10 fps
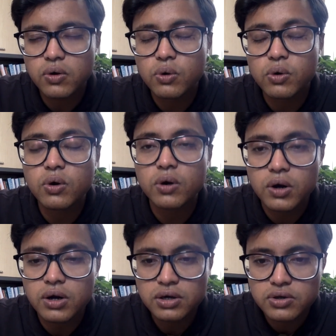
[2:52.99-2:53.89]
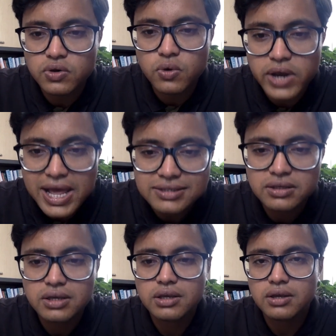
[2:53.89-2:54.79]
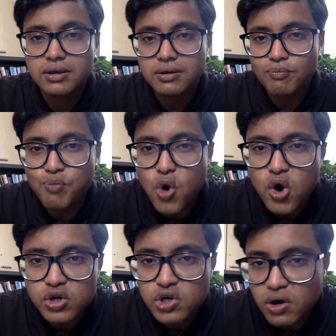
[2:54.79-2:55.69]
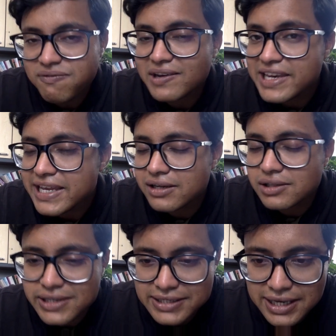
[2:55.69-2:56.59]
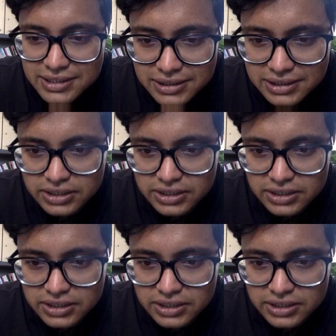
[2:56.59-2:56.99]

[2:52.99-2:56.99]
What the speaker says: or known as bond of legal necessity.